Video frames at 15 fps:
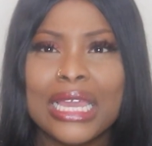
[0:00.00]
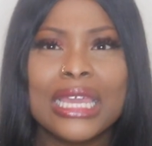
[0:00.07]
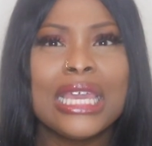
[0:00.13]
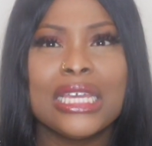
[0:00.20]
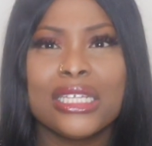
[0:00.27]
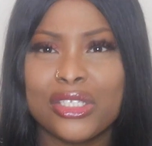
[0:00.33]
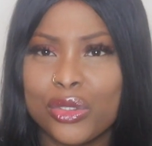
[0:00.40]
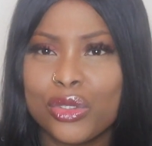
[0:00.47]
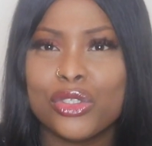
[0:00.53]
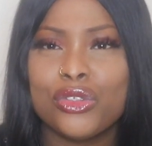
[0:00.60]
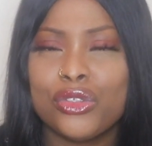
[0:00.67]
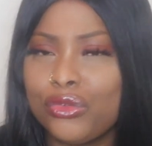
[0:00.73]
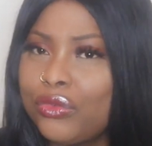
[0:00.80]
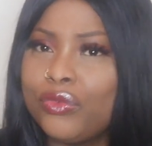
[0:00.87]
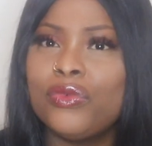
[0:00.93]
hair
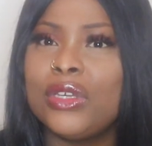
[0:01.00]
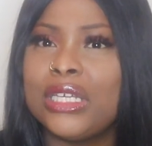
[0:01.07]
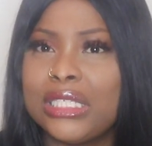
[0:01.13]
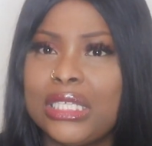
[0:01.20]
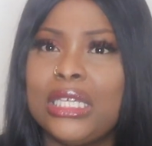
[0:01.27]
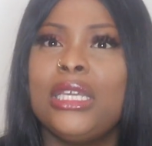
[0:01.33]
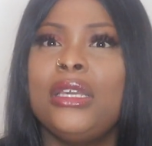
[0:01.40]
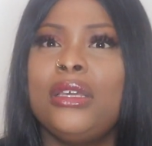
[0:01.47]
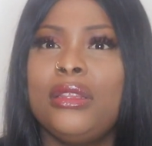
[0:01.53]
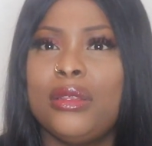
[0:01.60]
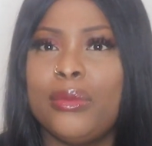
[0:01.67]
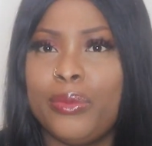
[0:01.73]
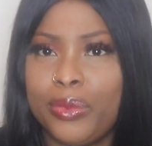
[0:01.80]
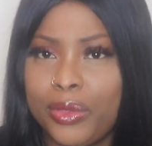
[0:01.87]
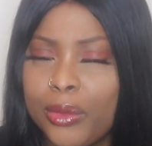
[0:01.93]
suits Reese
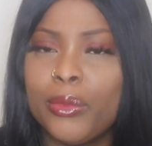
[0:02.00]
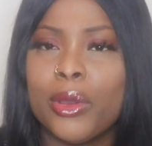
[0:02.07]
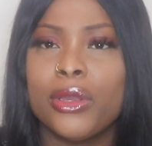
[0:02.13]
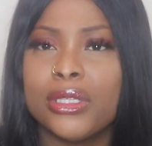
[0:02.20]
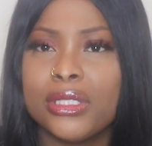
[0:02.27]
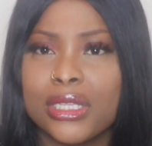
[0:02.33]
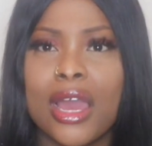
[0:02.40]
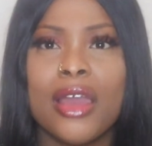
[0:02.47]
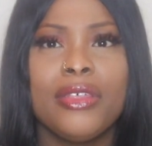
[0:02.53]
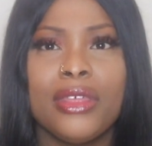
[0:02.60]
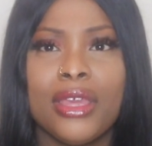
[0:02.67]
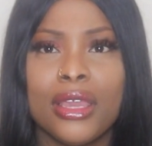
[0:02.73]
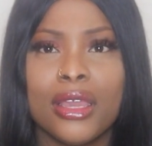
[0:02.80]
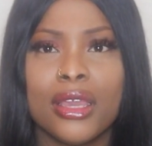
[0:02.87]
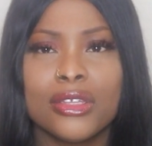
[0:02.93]
the most, I
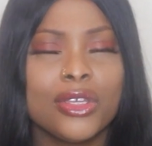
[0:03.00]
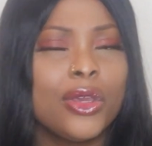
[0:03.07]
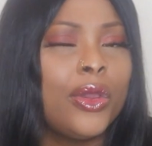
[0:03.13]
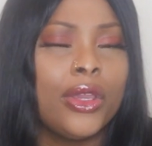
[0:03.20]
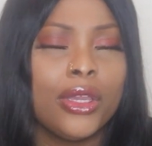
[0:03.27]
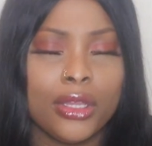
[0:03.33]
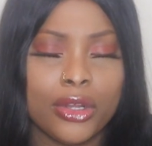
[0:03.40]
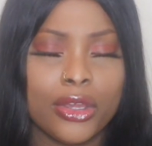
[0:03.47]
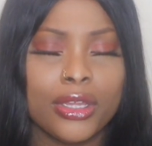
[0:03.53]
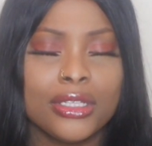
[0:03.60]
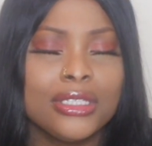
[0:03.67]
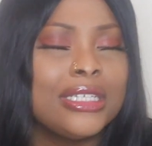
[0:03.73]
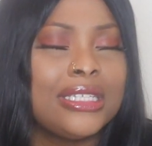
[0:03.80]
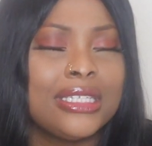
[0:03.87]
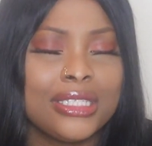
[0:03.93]
think. So, you know,
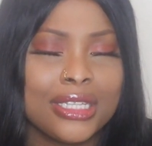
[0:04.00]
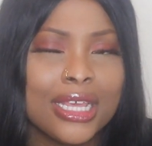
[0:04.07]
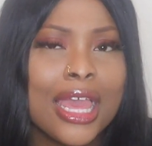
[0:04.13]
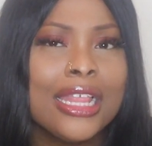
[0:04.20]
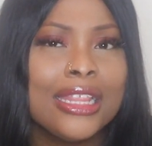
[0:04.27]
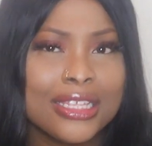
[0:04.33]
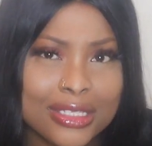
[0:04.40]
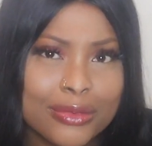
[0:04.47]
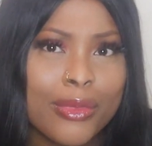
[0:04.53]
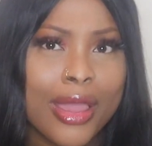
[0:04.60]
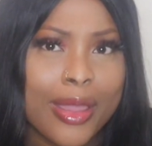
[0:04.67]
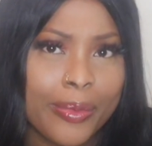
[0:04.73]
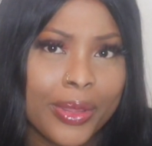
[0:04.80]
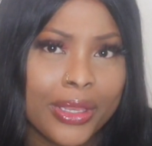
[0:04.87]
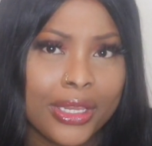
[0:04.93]
just in
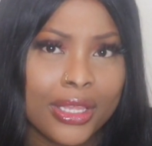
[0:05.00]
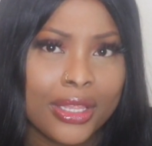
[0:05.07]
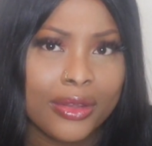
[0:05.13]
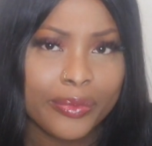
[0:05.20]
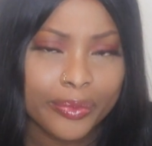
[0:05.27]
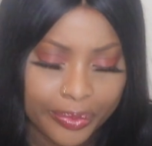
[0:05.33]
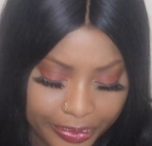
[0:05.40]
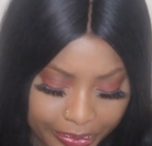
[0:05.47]
my opinion.